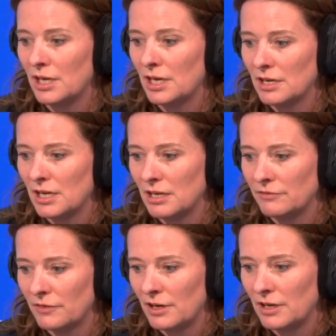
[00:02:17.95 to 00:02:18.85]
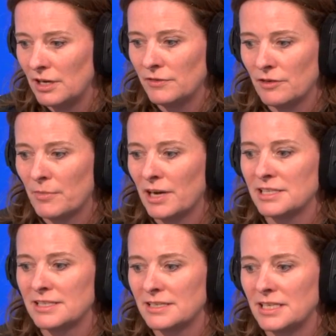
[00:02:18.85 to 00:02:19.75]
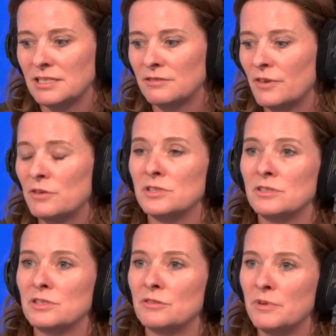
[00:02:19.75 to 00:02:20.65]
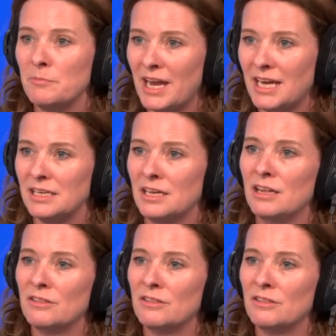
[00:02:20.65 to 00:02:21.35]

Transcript: Even if my seat had voted to remain,